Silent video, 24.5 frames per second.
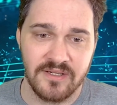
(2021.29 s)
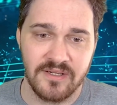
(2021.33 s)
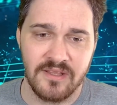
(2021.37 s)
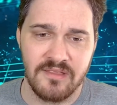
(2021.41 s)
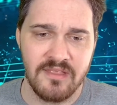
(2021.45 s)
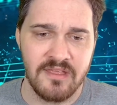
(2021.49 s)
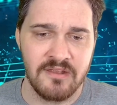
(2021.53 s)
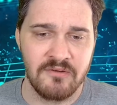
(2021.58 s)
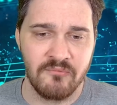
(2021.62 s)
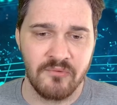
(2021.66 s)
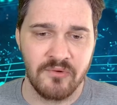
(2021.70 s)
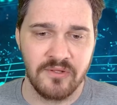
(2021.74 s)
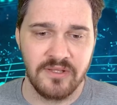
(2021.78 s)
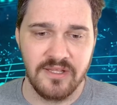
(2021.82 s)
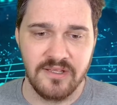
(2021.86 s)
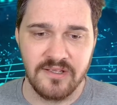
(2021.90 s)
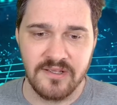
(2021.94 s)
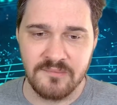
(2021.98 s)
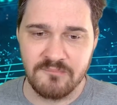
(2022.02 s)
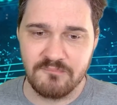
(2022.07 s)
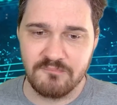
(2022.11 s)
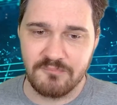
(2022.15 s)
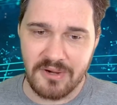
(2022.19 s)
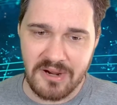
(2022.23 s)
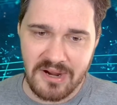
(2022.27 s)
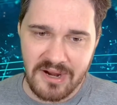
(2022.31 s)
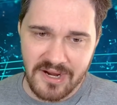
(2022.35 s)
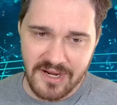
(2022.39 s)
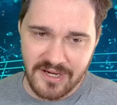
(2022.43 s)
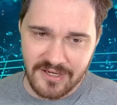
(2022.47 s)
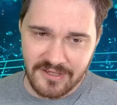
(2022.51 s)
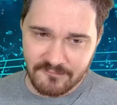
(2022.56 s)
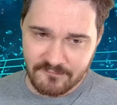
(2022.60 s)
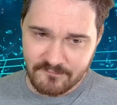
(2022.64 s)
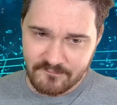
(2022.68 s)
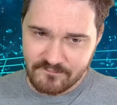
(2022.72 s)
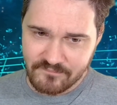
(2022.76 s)
And then when they
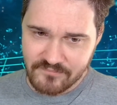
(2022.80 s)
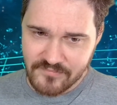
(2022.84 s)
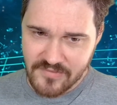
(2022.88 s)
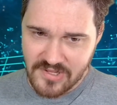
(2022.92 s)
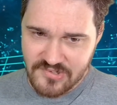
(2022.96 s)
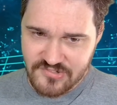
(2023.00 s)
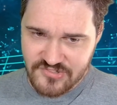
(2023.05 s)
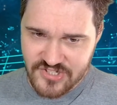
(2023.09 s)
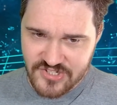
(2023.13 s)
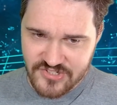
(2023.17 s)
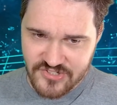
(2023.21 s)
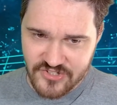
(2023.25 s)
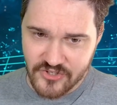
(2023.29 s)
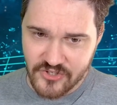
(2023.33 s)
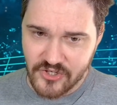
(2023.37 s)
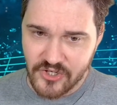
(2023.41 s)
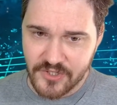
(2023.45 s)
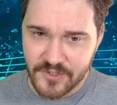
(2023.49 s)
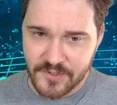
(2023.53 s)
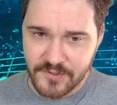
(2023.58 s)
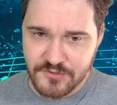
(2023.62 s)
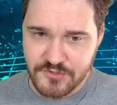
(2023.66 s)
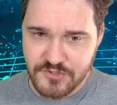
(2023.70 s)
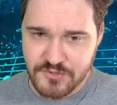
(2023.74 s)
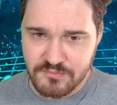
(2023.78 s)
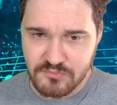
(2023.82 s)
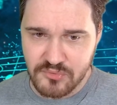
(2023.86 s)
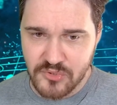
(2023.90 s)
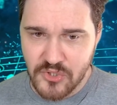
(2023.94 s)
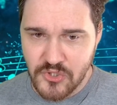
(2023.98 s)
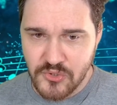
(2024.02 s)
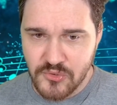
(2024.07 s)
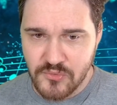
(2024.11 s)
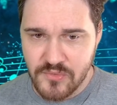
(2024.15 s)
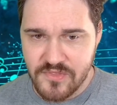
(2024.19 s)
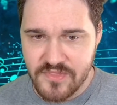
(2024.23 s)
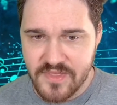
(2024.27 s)
combine, it says our hearts
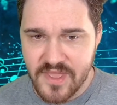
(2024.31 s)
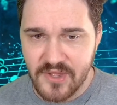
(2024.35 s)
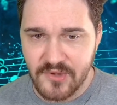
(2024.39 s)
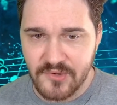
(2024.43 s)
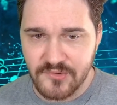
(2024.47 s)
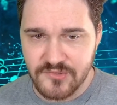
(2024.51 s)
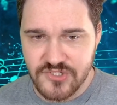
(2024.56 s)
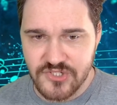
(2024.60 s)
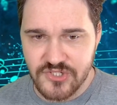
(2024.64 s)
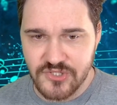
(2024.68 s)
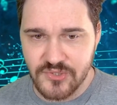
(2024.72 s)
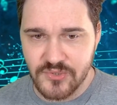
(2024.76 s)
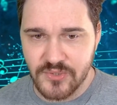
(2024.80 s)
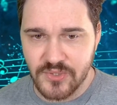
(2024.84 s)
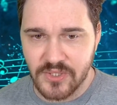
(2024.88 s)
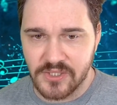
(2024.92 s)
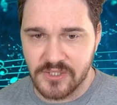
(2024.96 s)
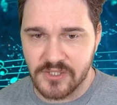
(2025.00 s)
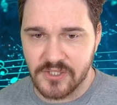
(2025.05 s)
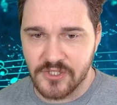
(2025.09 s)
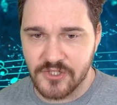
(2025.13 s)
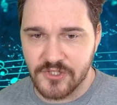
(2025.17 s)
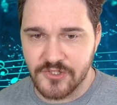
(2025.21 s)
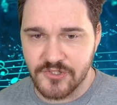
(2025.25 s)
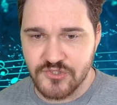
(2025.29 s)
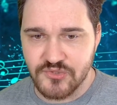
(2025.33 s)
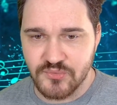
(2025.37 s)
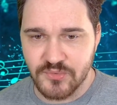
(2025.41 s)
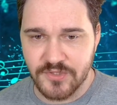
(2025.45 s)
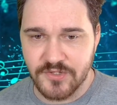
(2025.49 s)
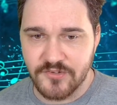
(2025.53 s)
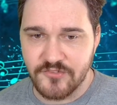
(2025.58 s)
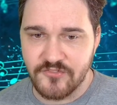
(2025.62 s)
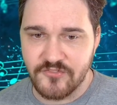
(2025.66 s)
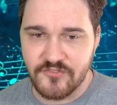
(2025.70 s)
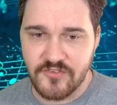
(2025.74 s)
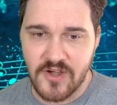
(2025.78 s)
broke without you, our hearts would
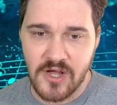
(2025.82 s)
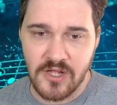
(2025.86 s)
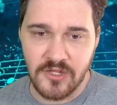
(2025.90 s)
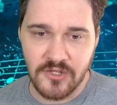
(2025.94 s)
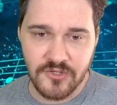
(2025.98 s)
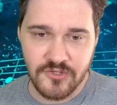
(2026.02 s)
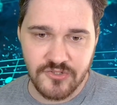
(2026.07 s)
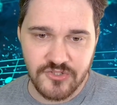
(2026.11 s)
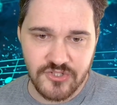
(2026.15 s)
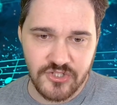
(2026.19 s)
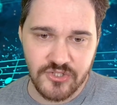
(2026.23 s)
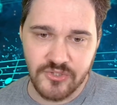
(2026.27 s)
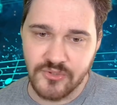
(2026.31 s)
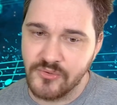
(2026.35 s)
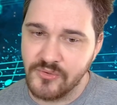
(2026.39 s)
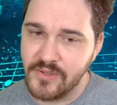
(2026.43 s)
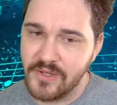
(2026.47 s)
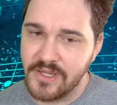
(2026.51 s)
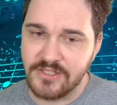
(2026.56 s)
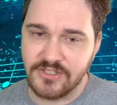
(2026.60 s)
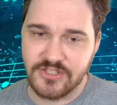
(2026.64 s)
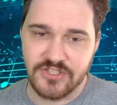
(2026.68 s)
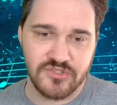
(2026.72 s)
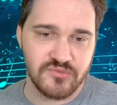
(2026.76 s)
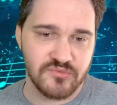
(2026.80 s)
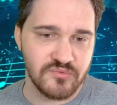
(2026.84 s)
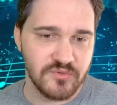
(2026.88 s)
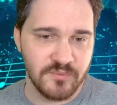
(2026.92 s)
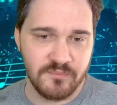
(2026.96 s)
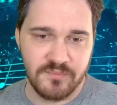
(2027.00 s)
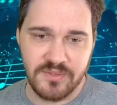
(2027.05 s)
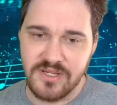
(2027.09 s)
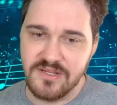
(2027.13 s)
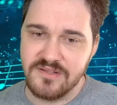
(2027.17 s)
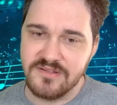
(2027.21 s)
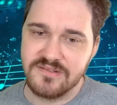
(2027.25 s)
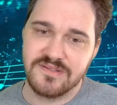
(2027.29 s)
have followed you, and just
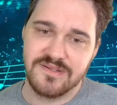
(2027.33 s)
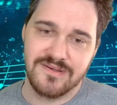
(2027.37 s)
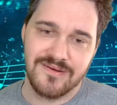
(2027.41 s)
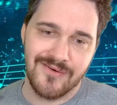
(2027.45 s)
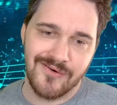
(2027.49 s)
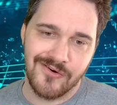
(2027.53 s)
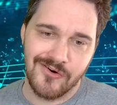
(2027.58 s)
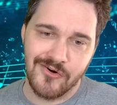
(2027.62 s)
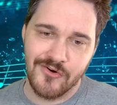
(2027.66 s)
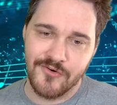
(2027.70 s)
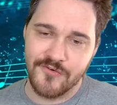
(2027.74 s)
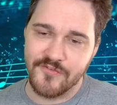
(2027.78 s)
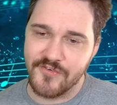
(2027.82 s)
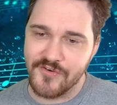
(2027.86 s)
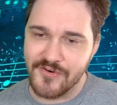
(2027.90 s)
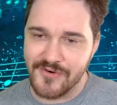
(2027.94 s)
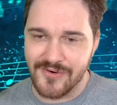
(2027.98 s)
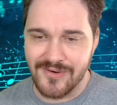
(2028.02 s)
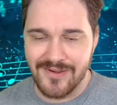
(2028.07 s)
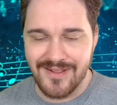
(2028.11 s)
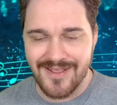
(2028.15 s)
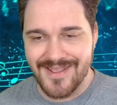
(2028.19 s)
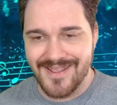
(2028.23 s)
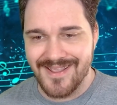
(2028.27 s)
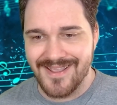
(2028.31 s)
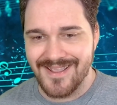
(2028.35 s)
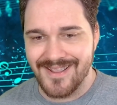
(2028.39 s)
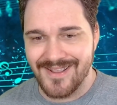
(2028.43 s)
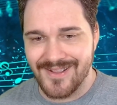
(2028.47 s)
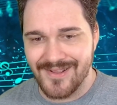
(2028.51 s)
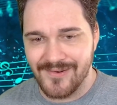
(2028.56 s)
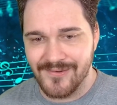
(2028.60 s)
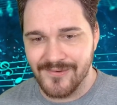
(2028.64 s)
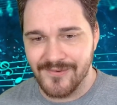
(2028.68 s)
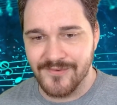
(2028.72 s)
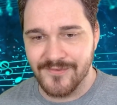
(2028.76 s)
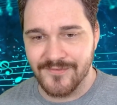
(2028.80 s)
repeats it over
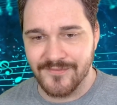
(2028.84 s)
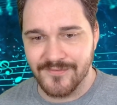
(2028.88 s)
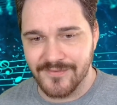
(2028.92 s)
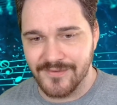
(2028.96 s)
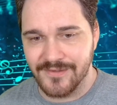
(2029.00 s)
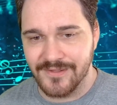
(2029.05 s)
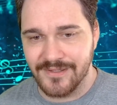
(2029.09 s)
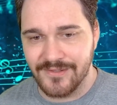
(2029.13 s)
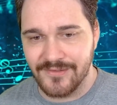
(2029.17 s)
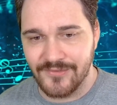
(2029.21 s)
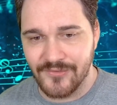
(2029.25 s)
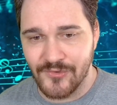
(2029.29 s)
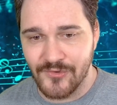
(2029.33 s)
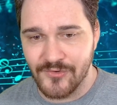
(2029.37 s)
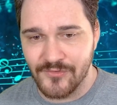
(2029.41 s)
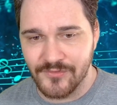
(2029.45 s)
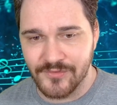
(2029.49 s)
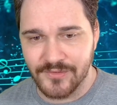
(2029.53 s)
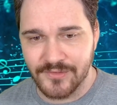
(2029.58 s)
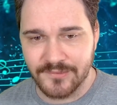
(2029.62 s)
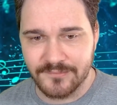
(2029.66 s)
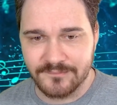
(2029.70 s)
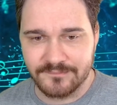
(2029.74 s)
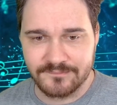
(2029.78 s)
and over and over.